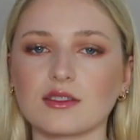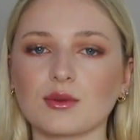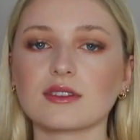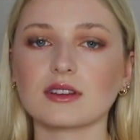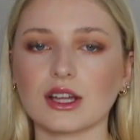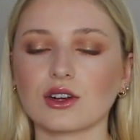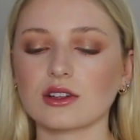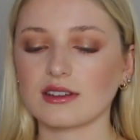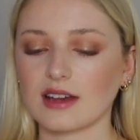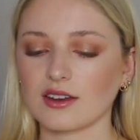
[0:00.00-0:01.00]
This was
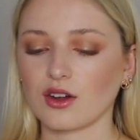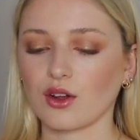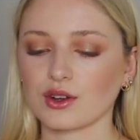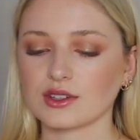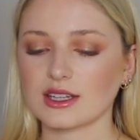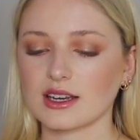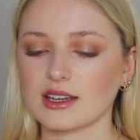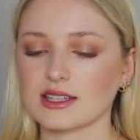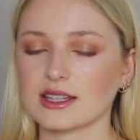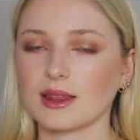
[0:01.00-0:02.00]
literally $10, and it
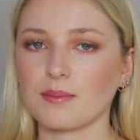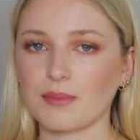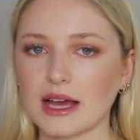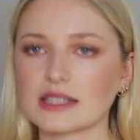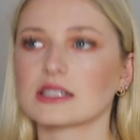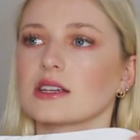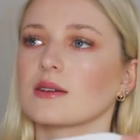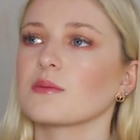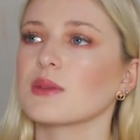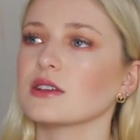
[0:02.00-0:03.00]
is the best
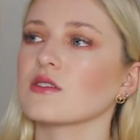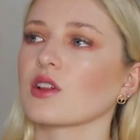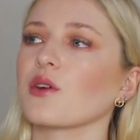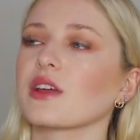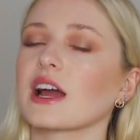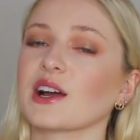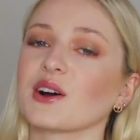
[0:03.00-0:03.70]
piece of clothing I